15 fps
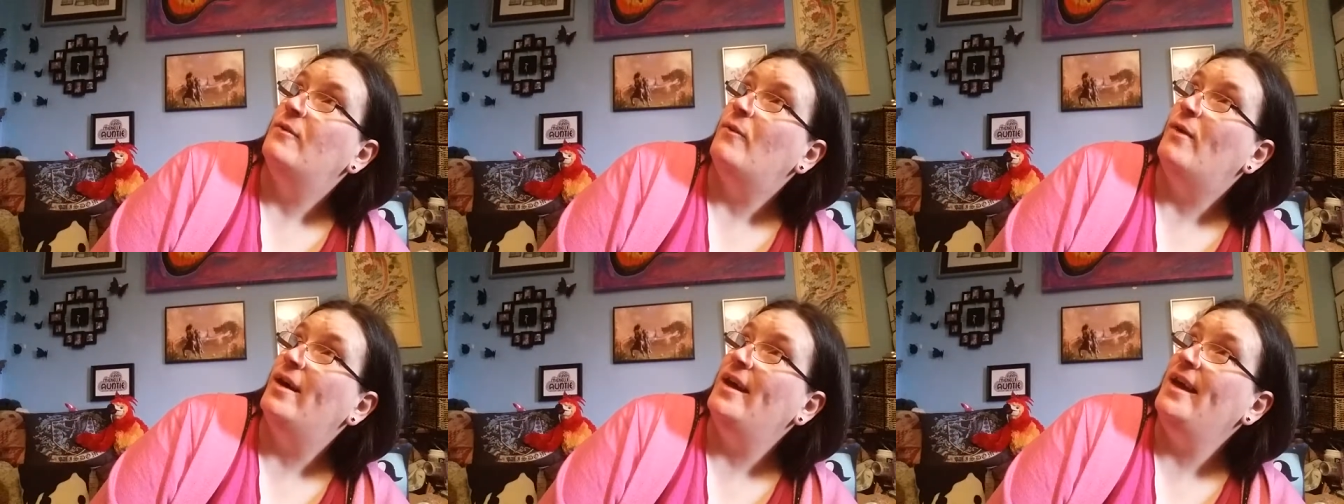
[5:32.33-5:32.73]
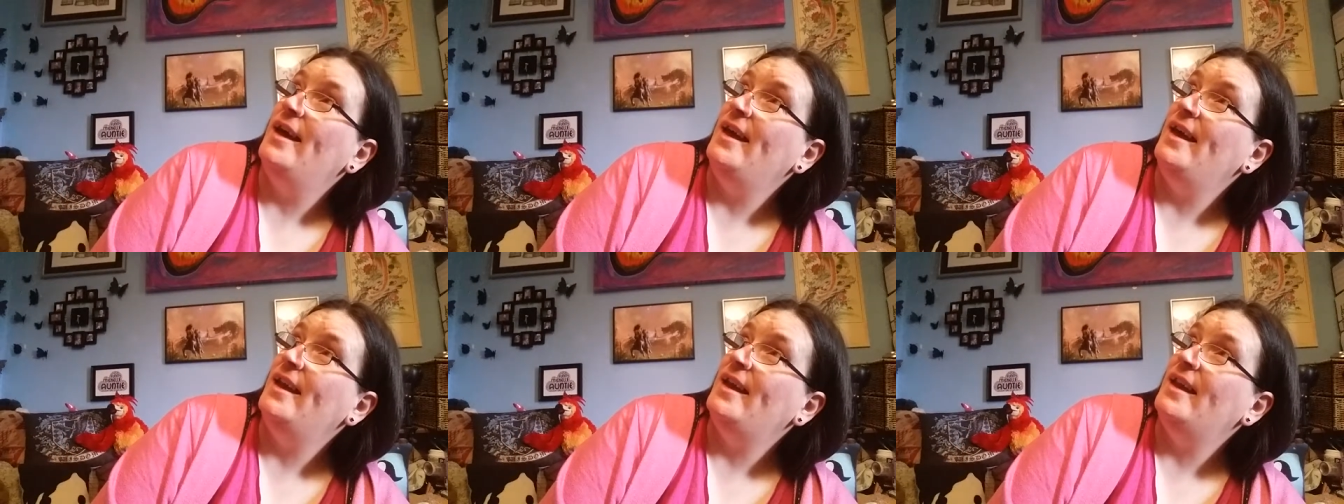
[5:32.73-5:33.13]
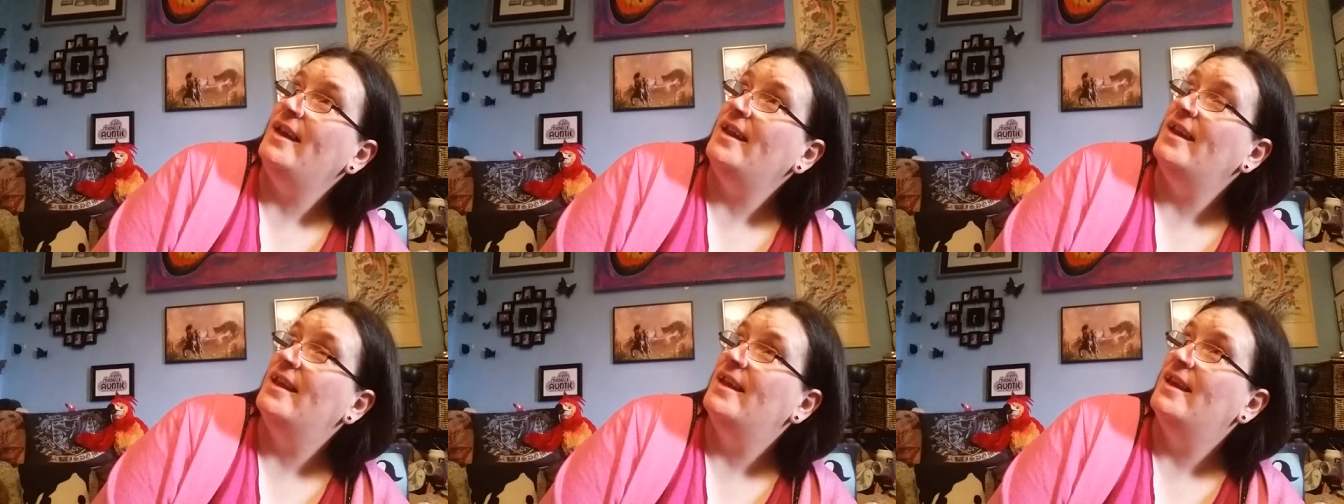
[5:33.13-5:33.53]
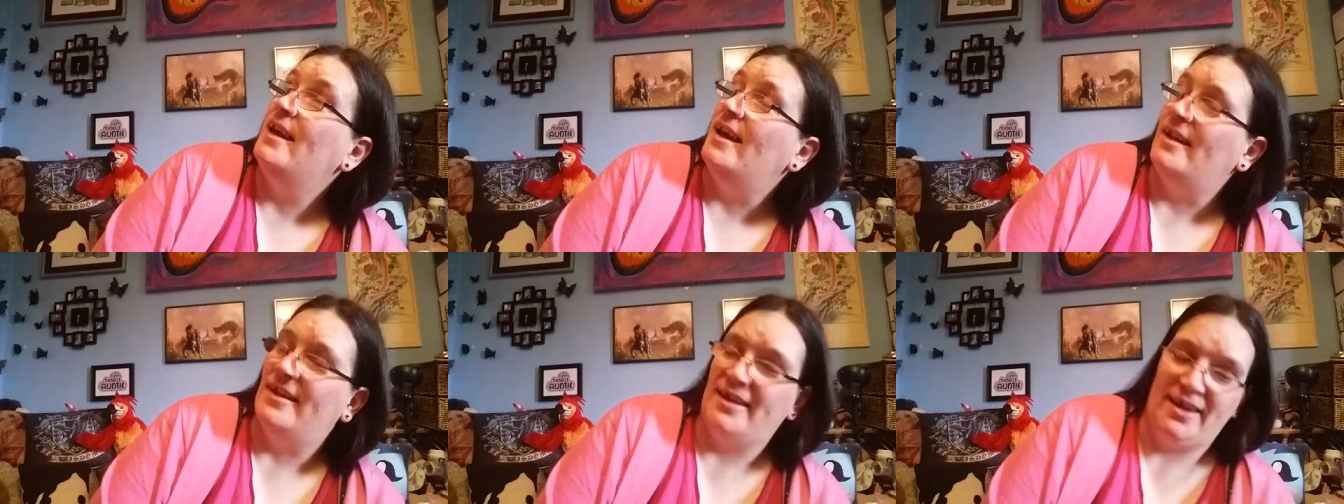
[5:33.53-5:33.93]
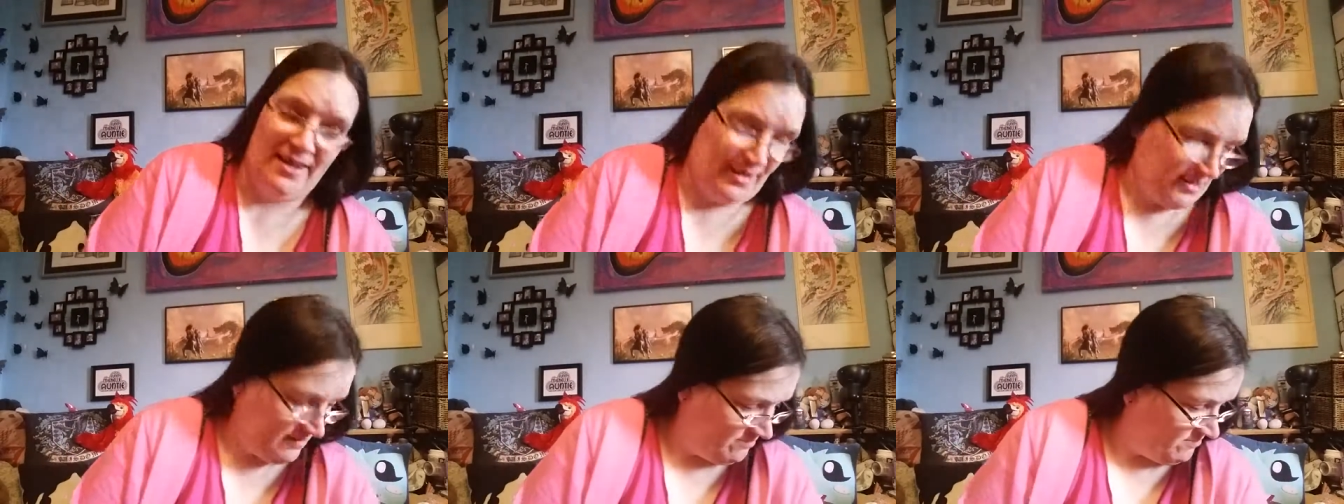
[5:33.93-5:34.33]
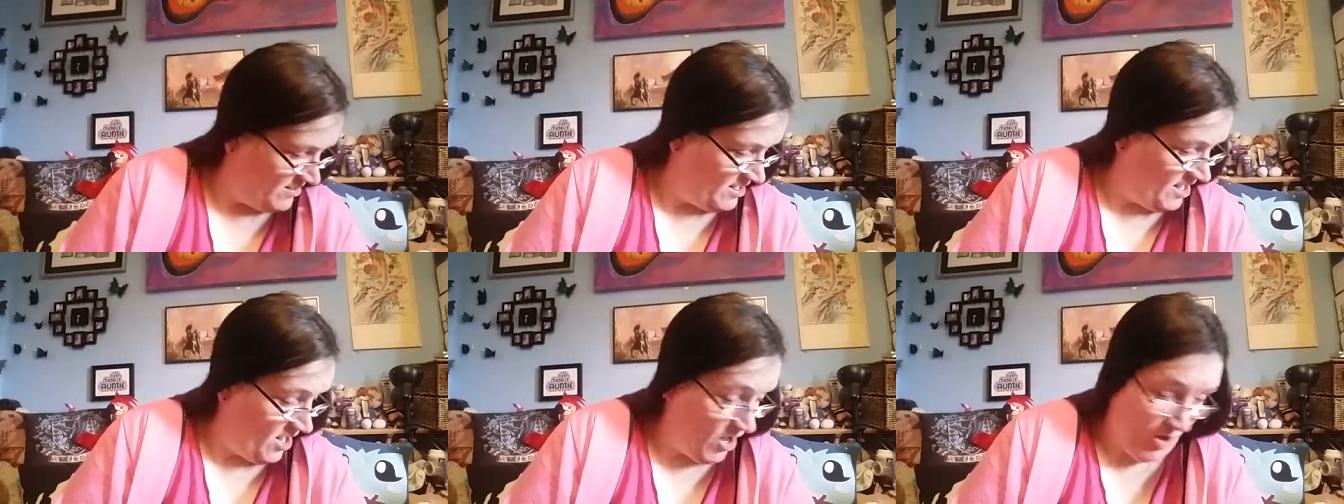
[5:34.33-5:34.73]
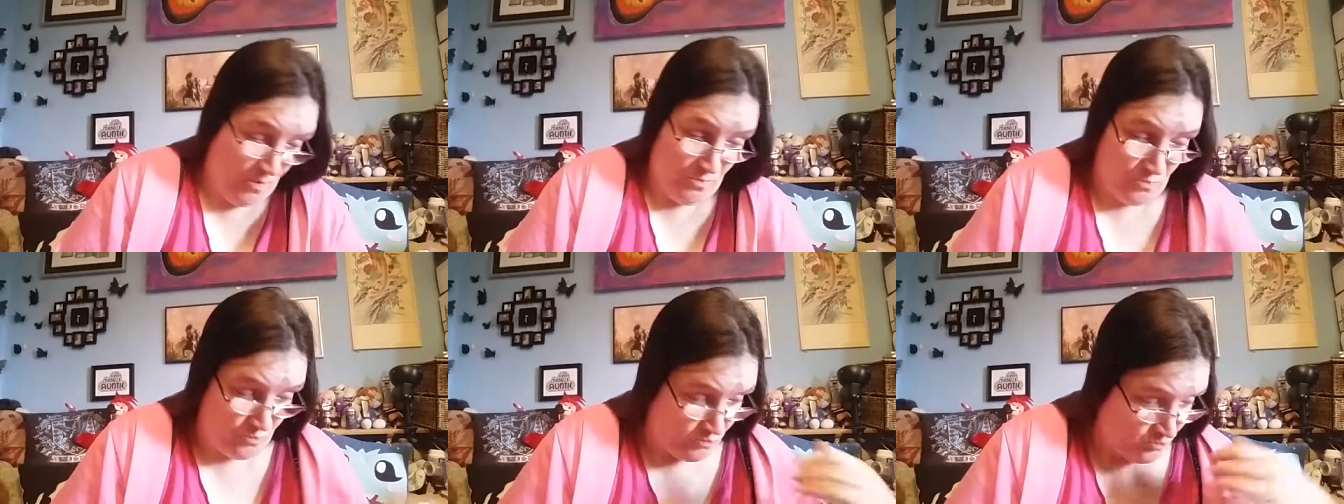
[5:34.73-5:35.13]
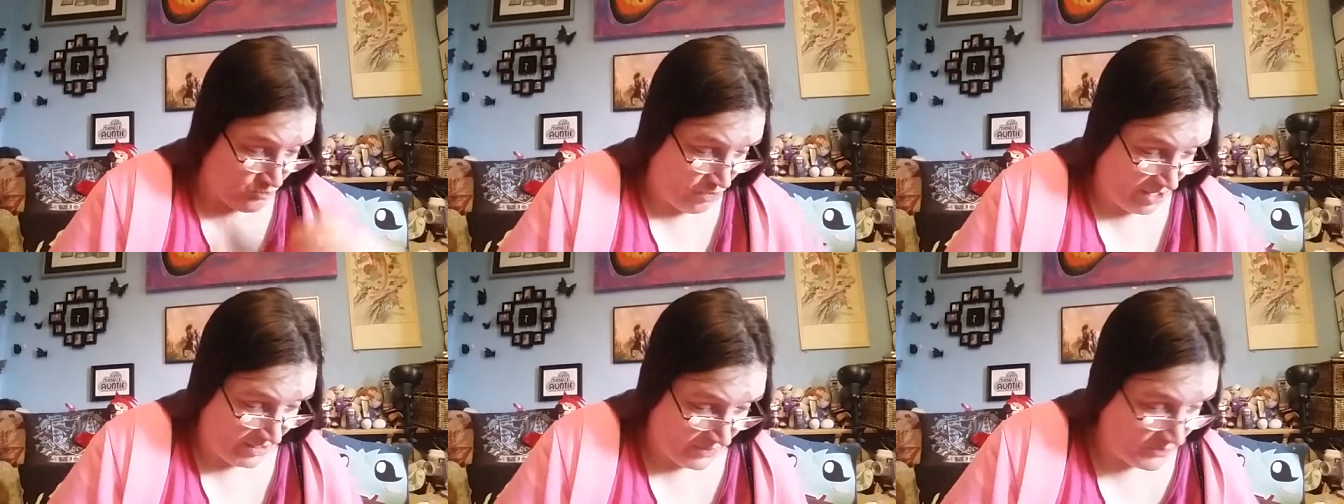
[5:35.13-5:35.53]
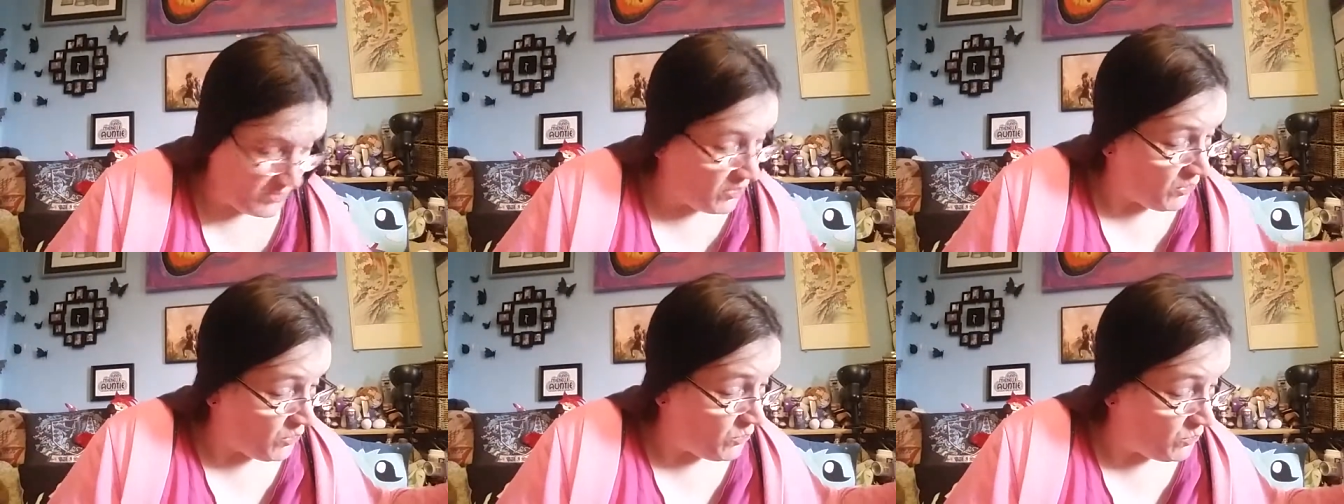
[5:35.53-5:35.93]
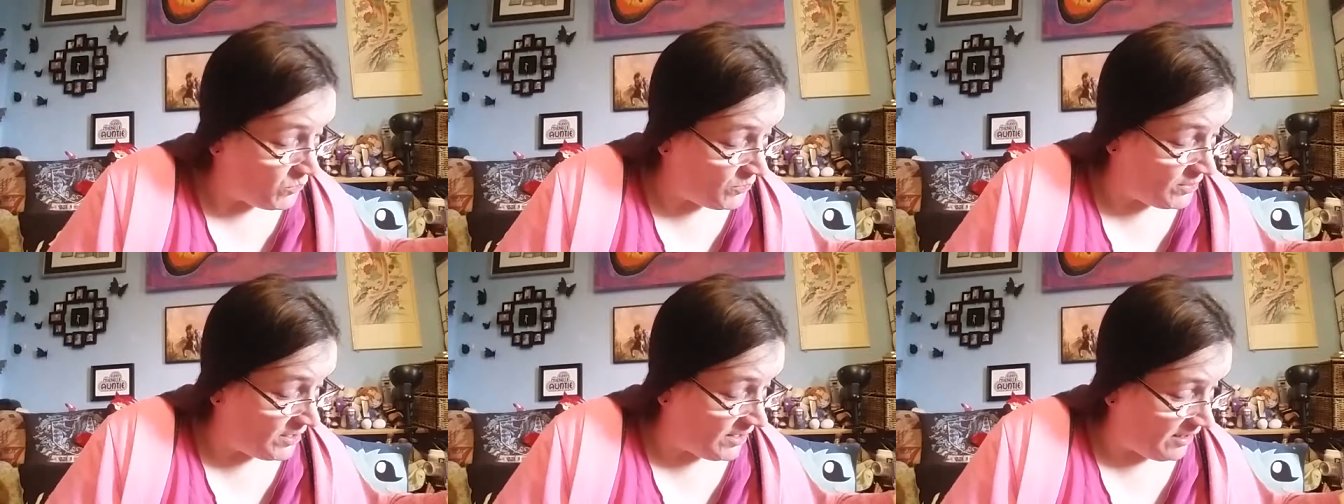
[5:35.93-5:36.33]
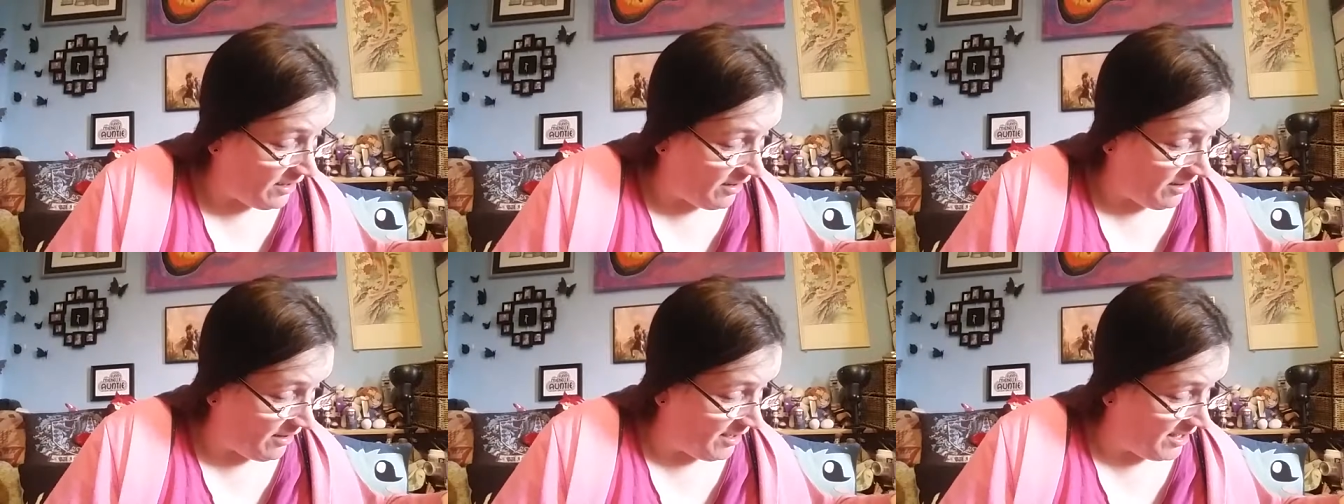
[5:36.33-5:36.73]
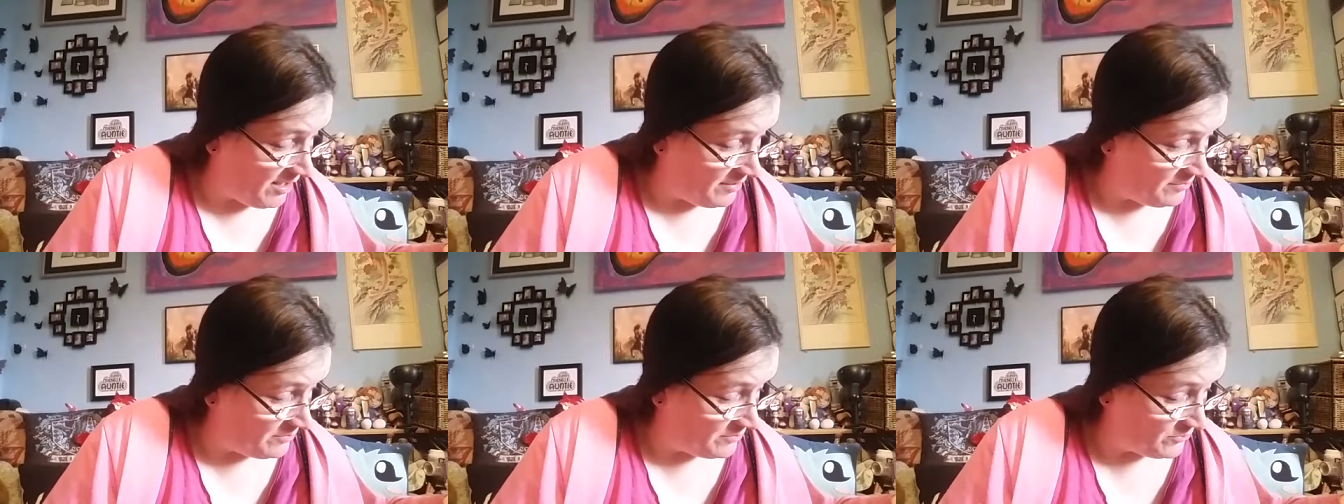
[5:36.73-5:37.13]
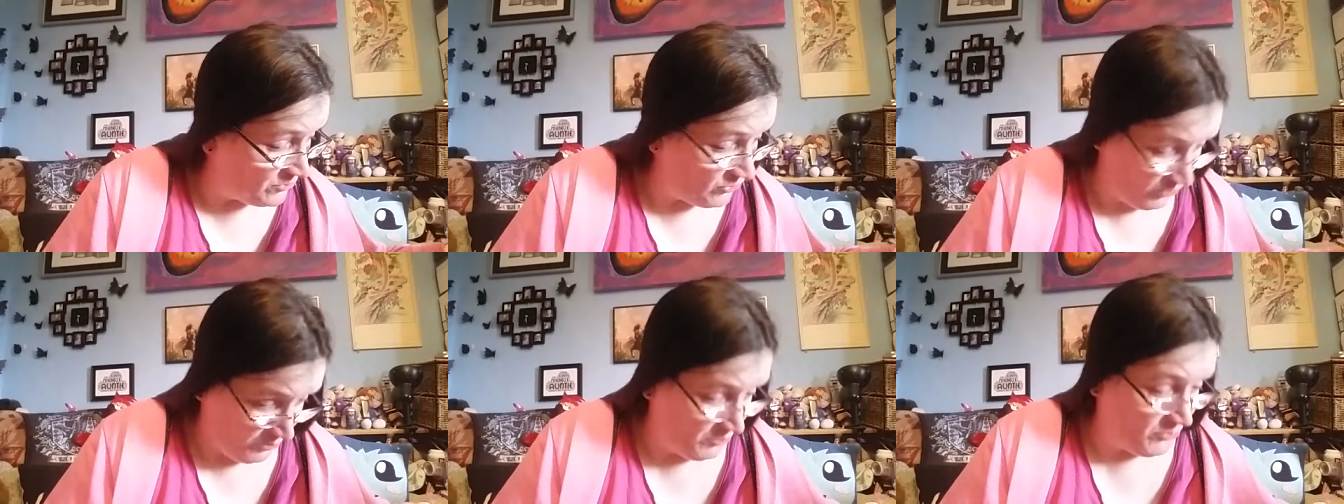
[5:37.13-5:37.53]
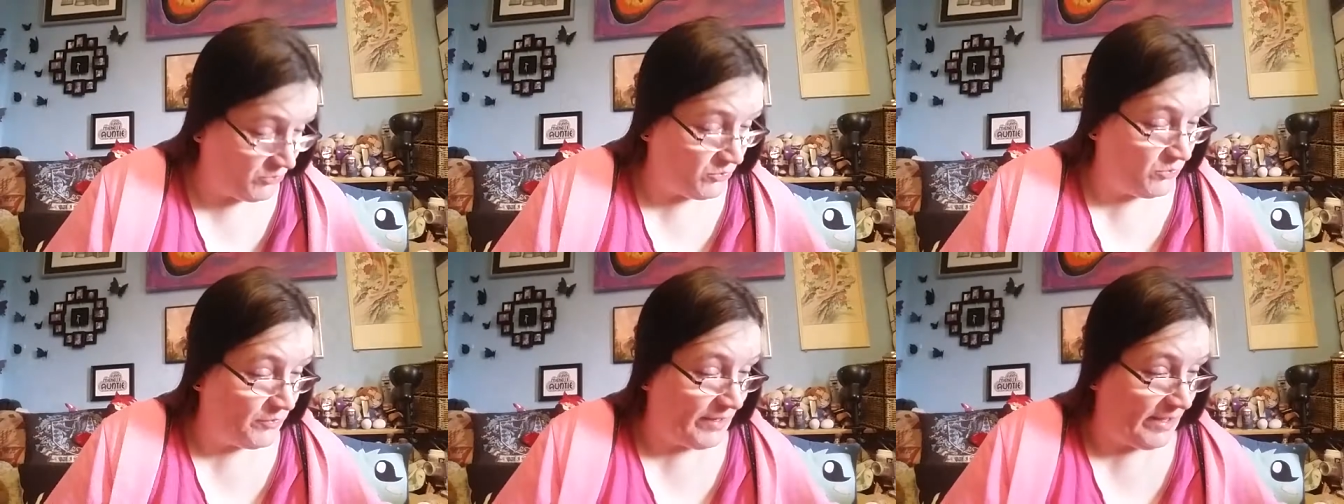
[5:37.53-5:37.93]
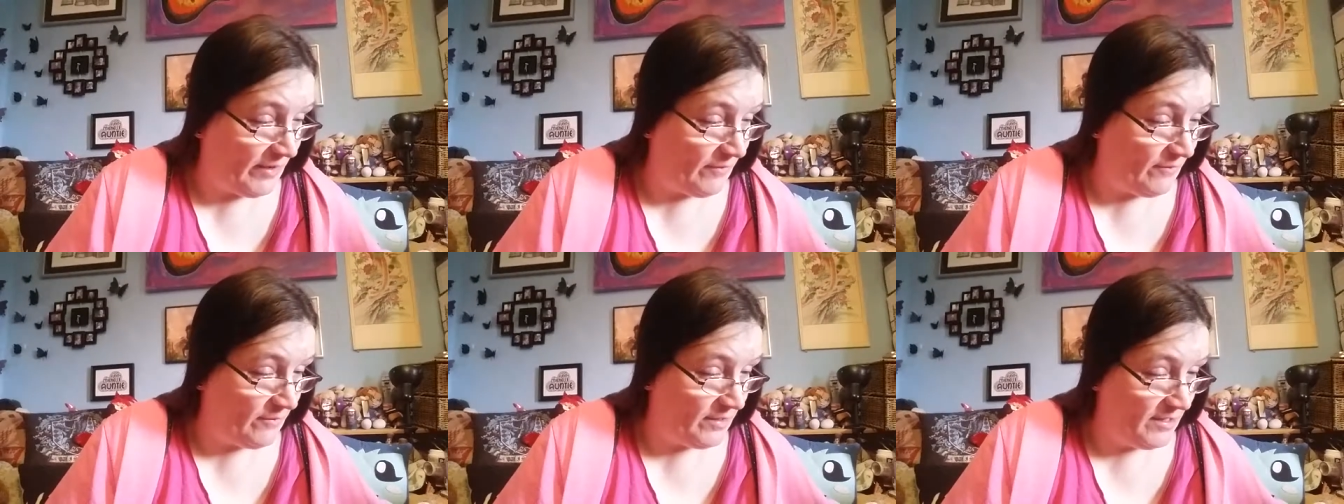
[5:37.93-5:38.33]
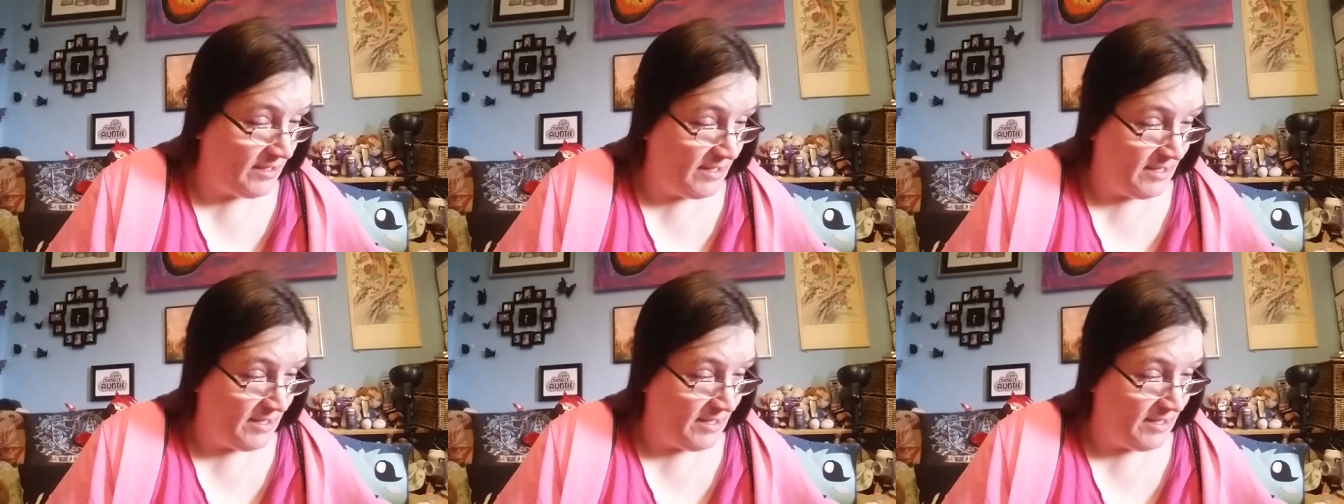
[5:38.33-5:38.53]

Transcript: what? I'm like, I don't know. I am super tall now.